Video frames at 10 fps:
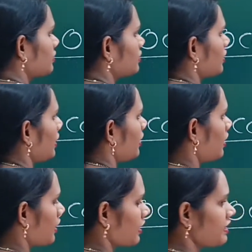Okay,
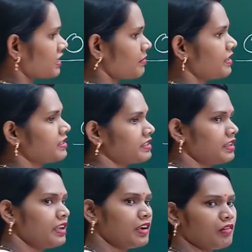occurrence means
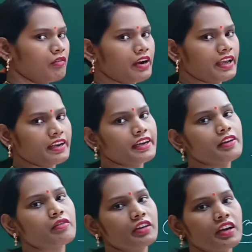where
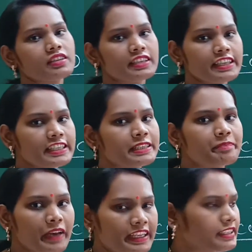nucleus is
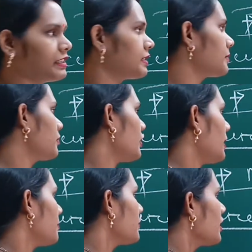present.
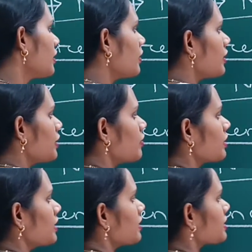Okay, so
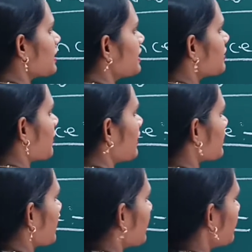nucleus is
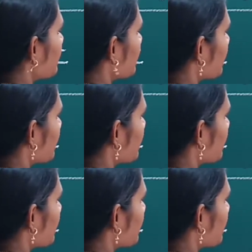present